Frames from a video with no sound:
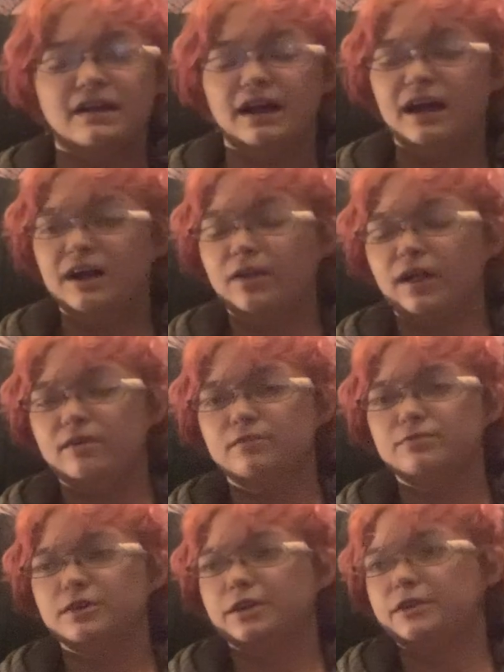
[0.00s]
I don't
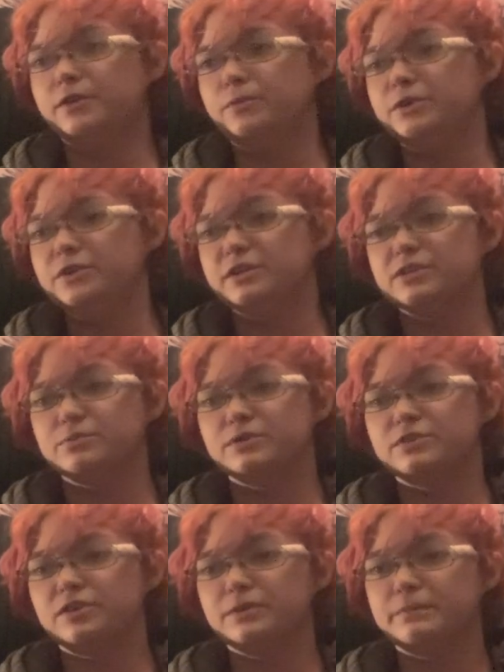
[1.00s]
fucking know. What do you guys want
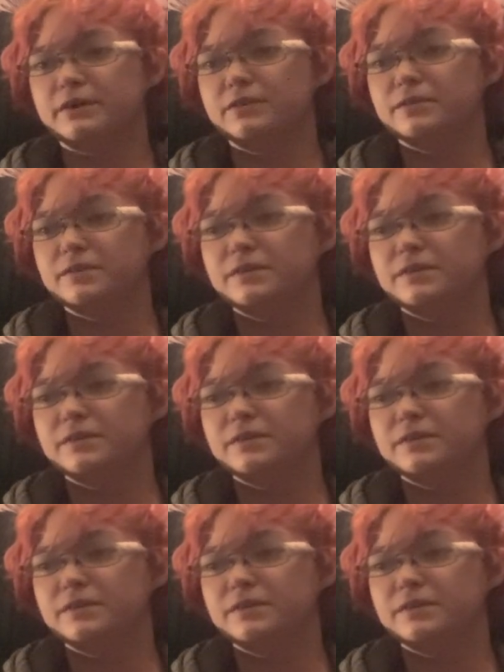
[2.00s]
to talk about?